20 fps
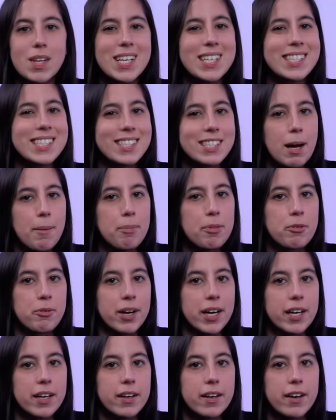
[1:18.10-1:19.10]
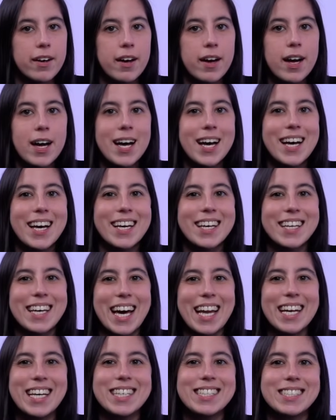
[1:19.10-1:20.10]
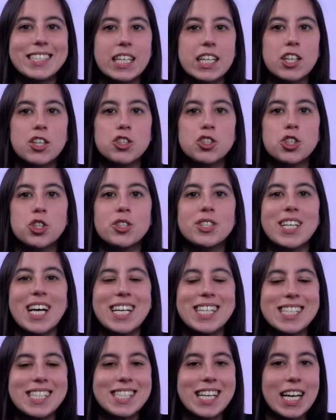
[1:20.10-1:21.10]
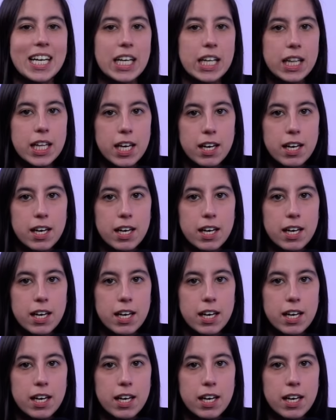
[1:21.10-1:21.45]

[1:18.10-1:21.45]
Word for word: Step 3. Getting signatures and sending the